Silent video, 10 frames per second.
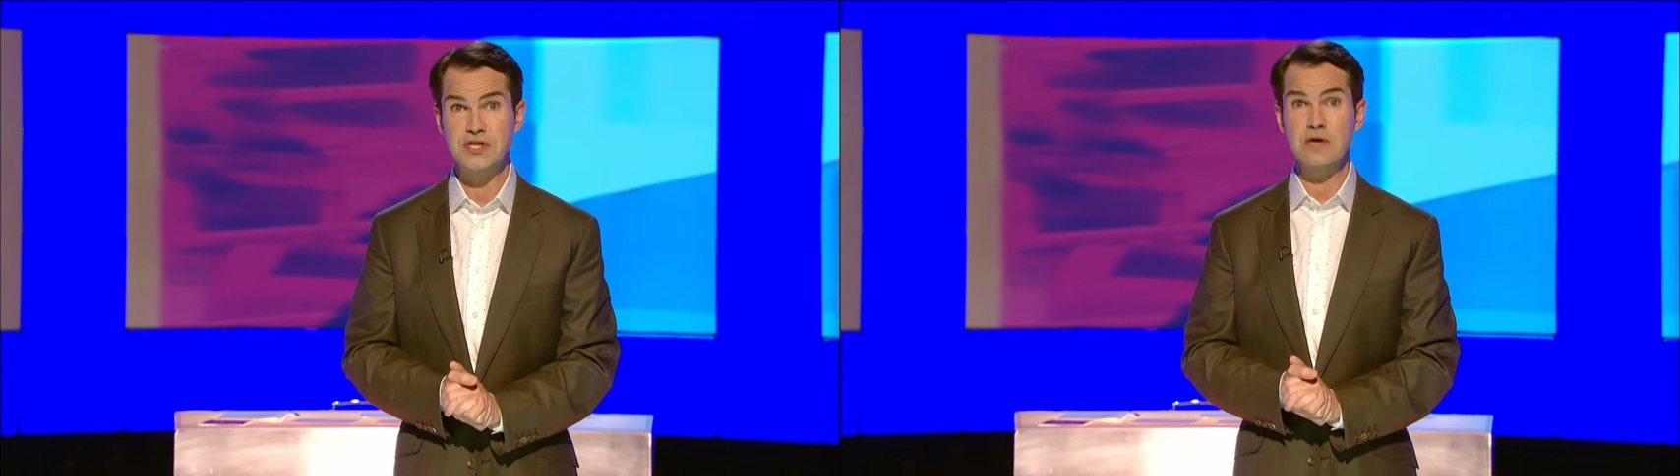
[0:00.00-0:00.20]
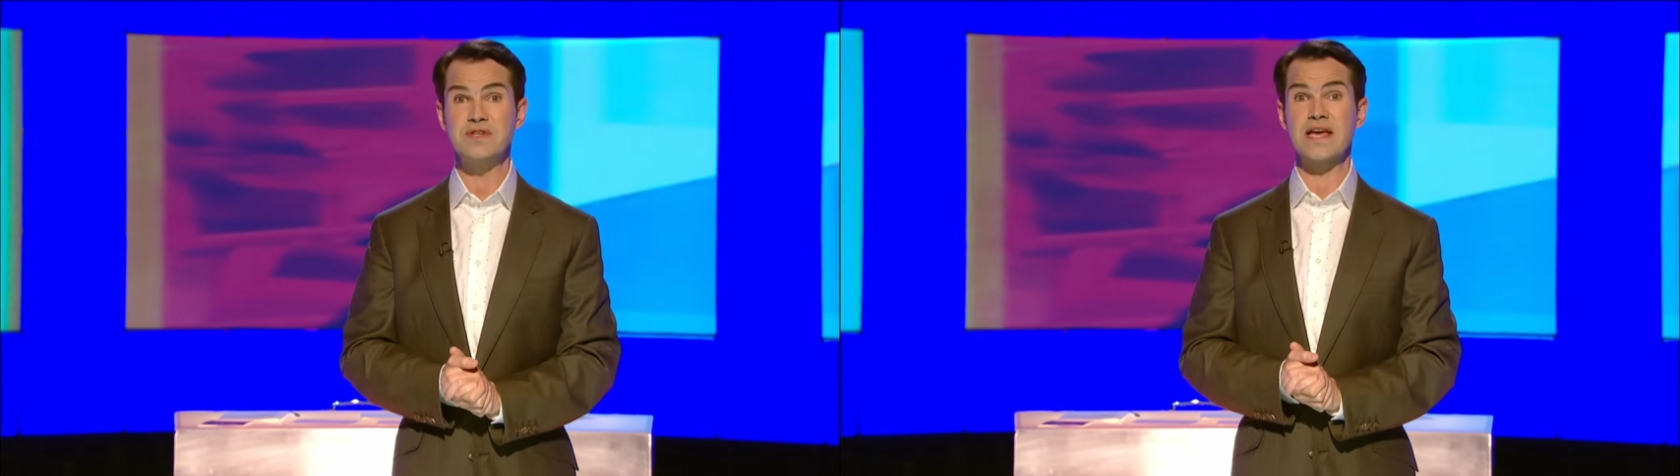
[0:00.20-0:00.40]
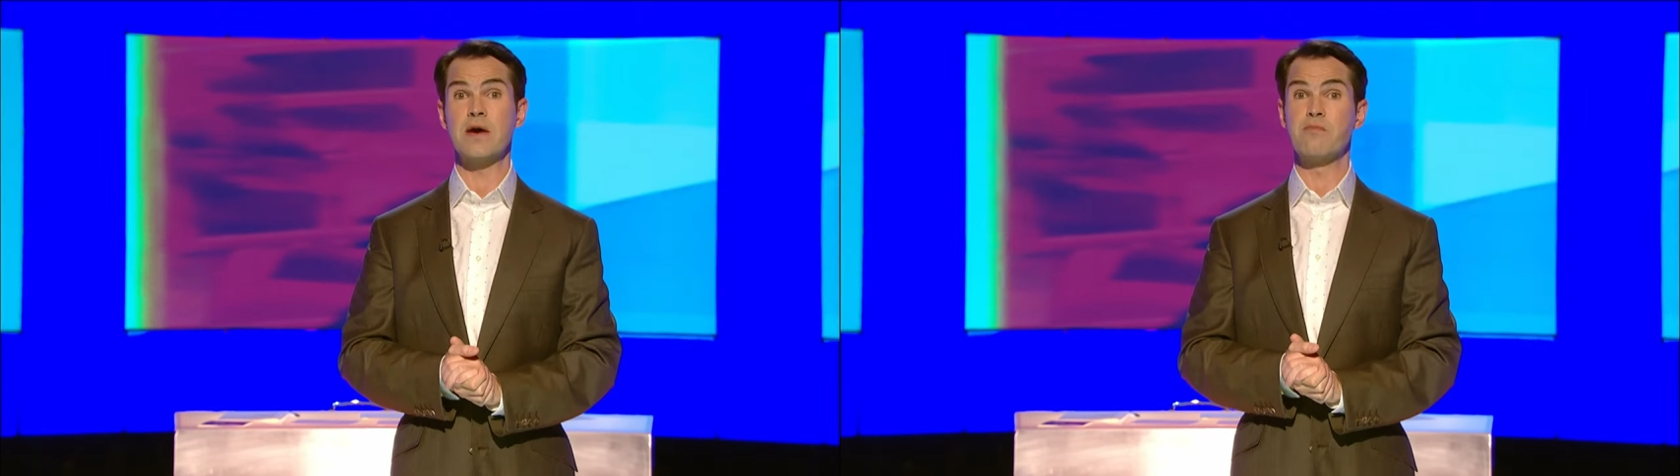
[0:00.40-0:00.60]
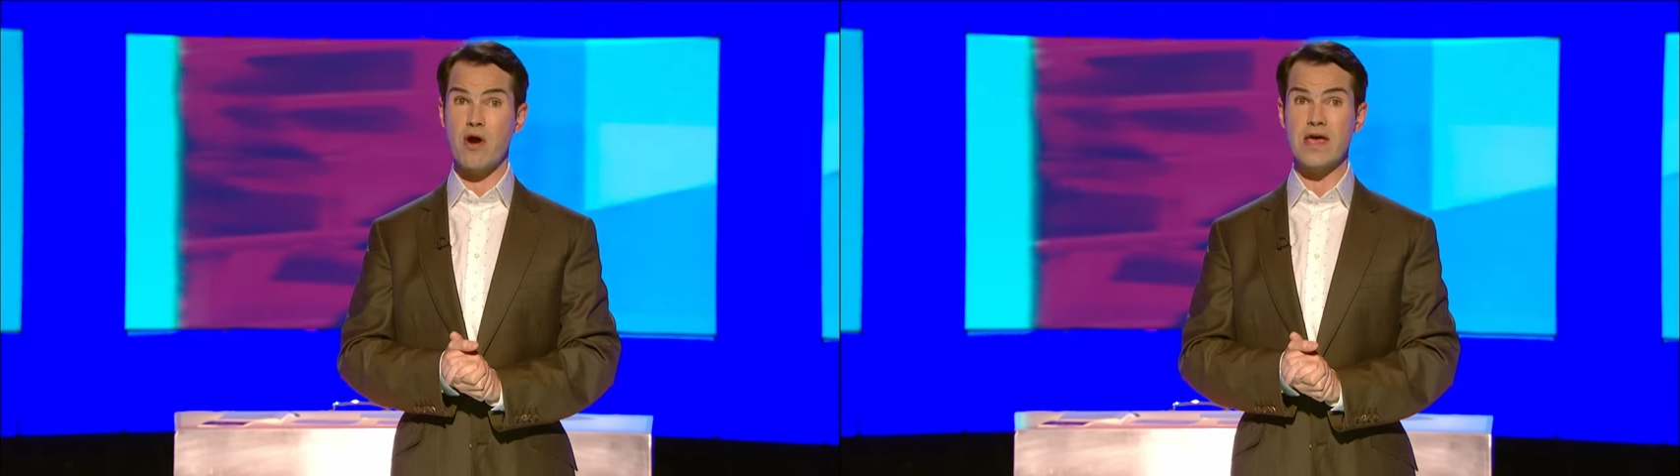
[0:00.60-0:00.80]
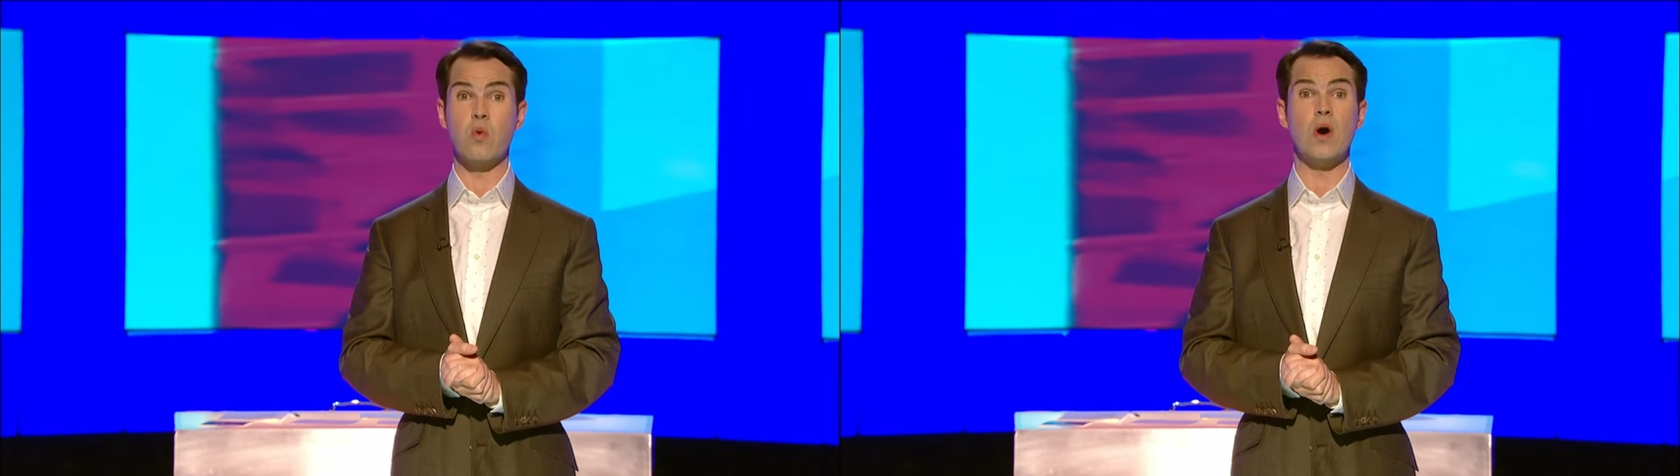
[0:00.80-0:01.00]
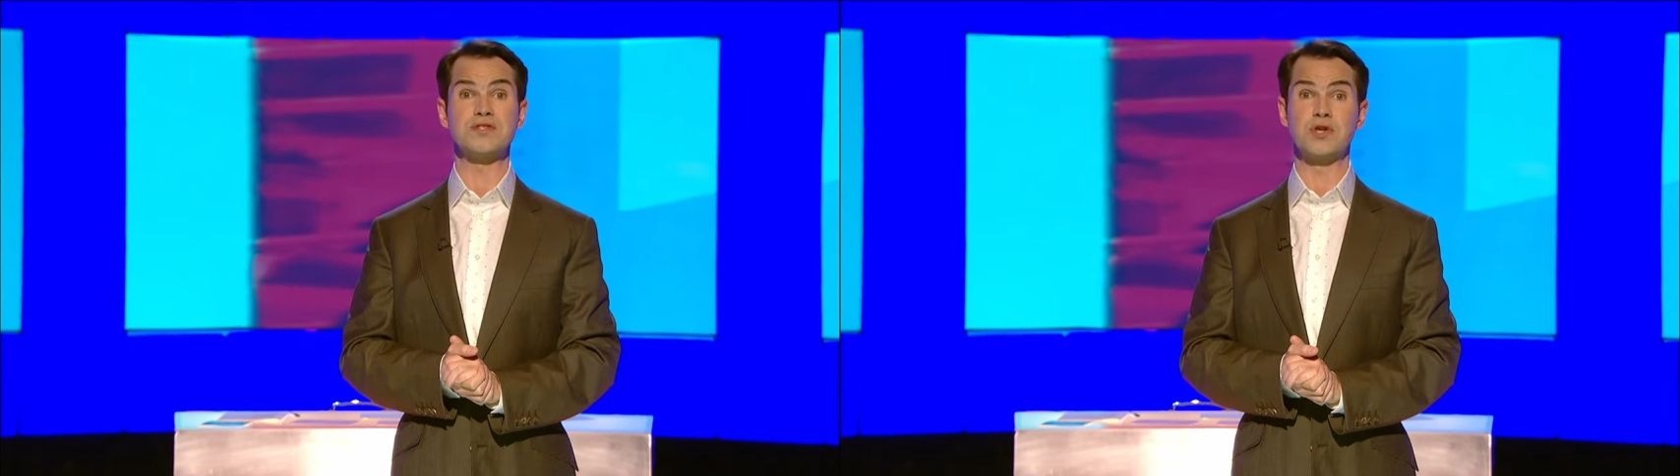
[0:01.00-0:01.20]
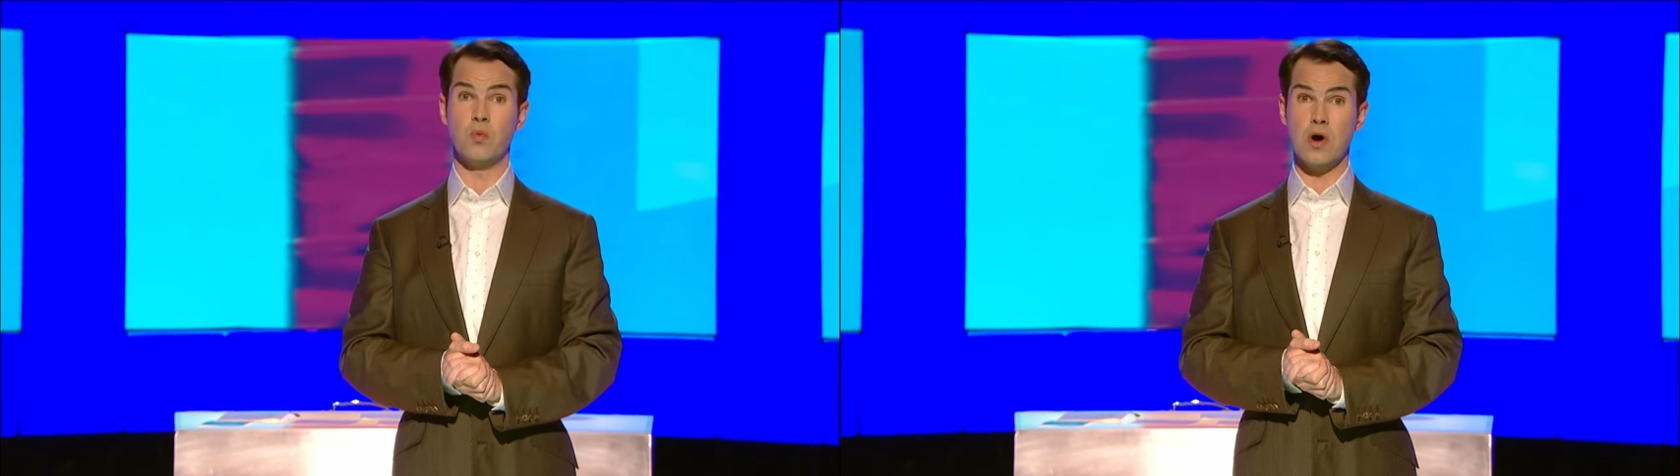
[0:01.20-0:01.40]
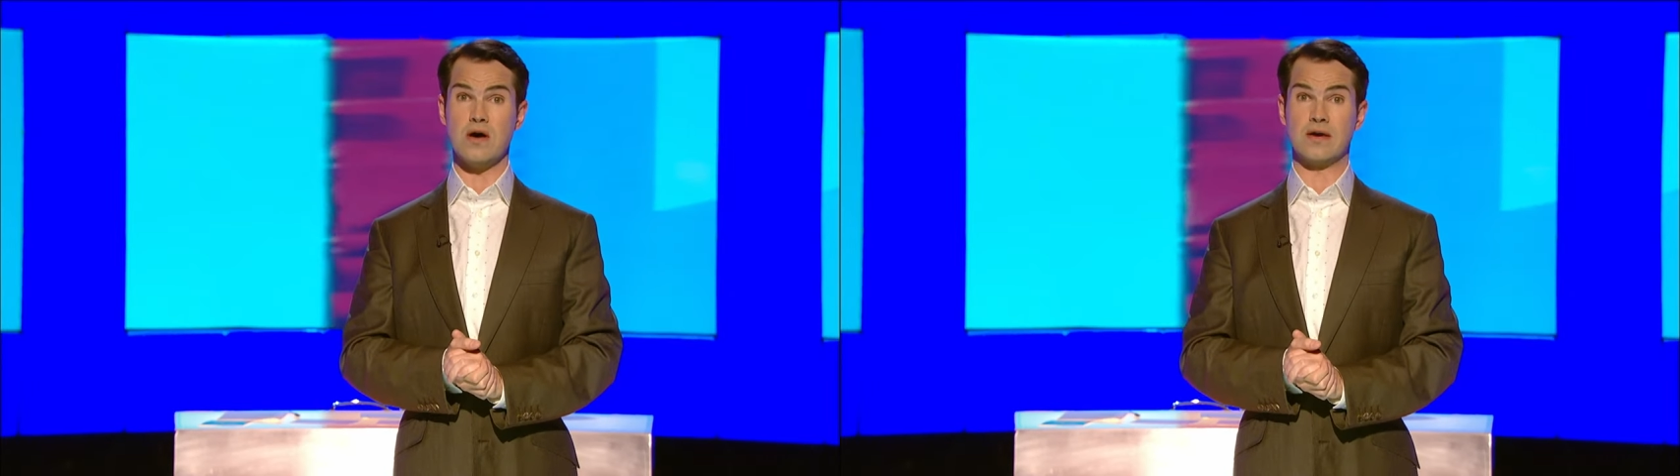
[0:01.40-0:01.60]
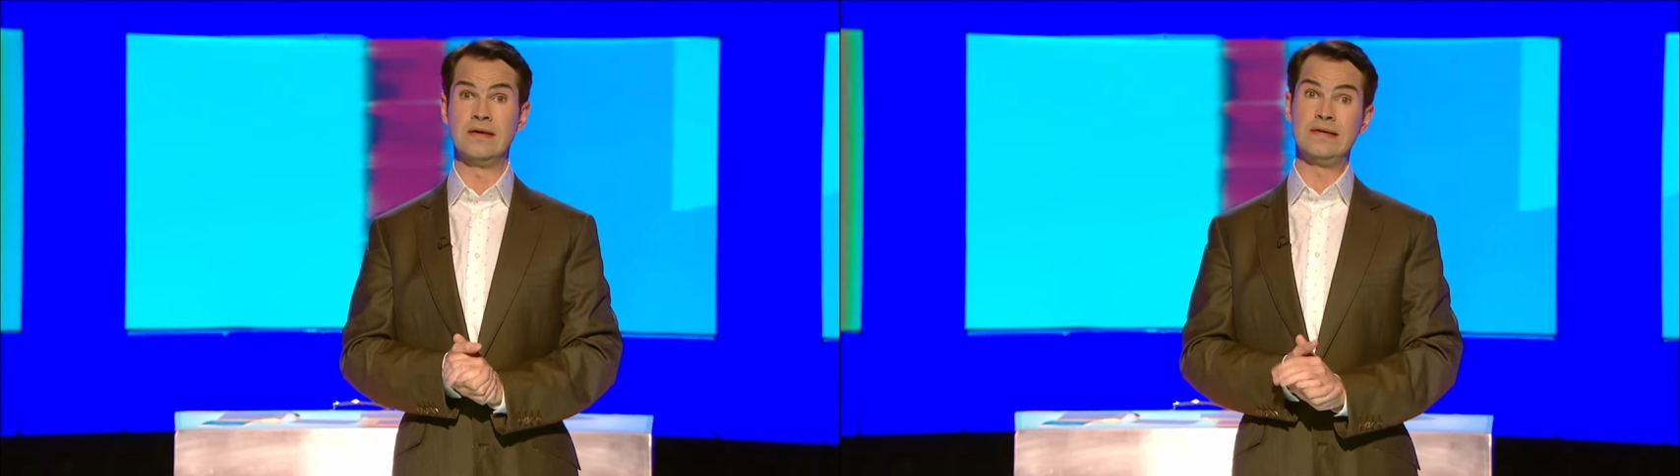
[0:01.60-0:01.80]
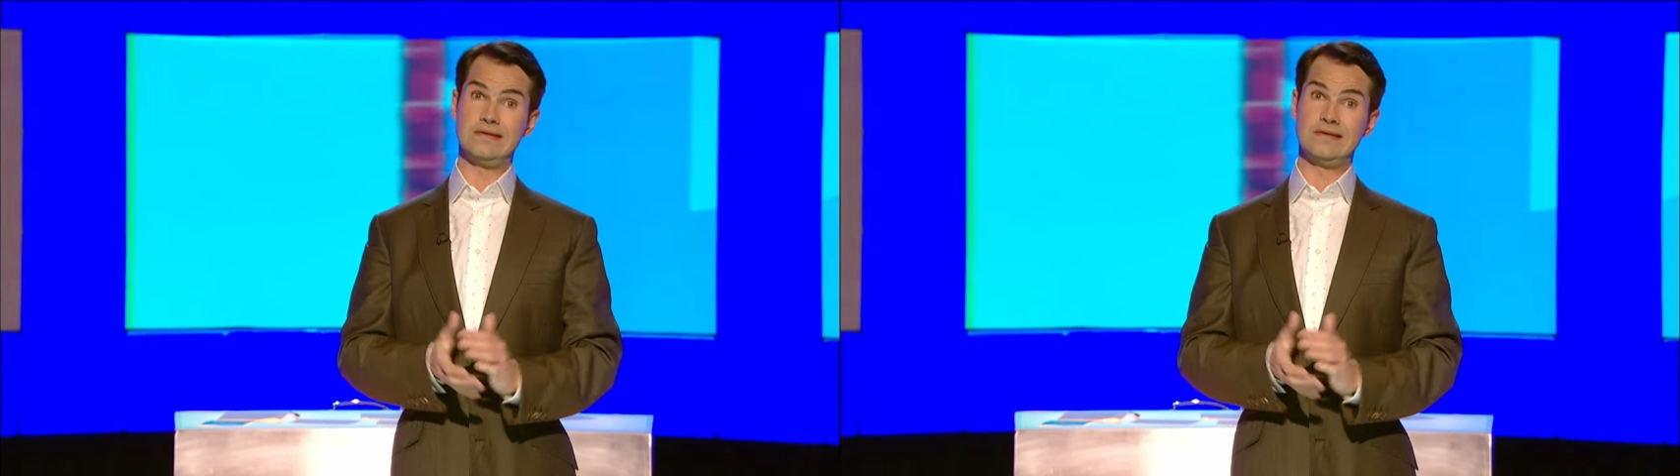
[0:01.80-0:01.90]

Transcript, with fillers: don't take a break whilst at work.